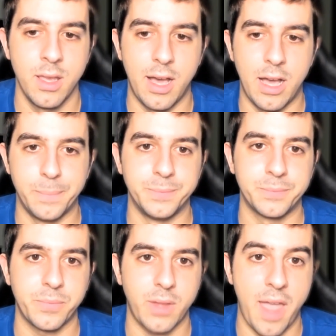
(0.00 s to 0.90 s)
And
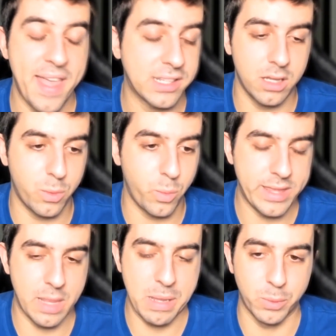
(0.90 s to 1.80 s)
that's another way
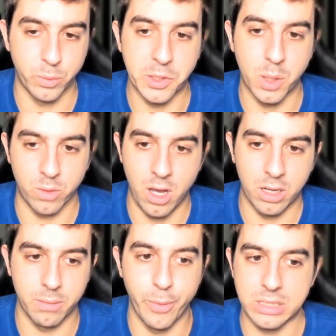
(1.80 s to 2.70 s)
that people really go
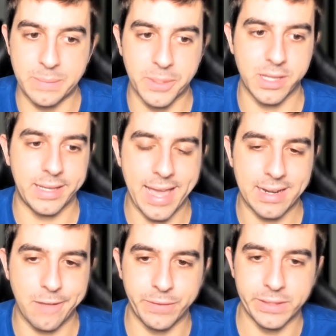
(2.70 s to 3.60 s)
wrong. Most emails I
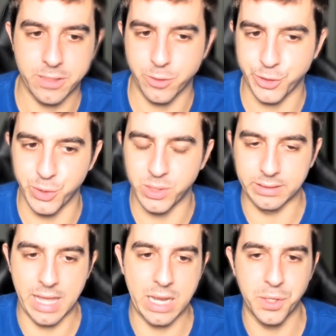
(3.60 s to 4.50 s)
get, I feel like they're just using
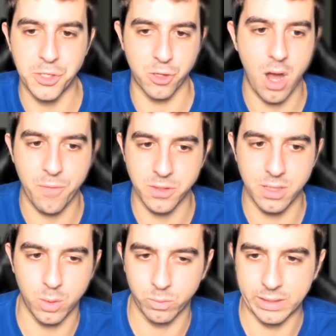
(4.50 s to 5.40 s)
language or offers
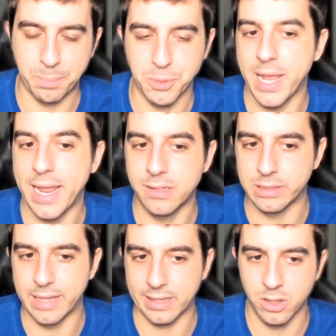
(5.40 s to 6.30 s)
that don't really pertain
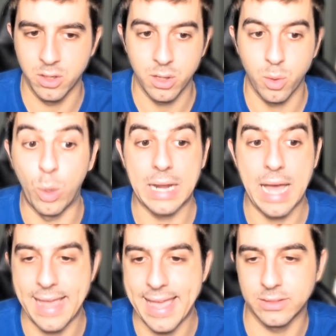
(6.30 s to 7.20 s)
to like what
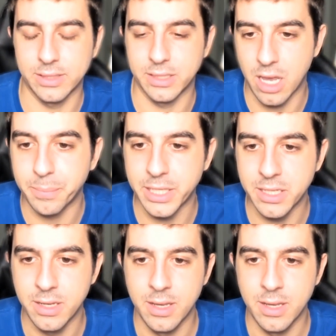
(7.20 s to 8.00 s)
I handle in the company.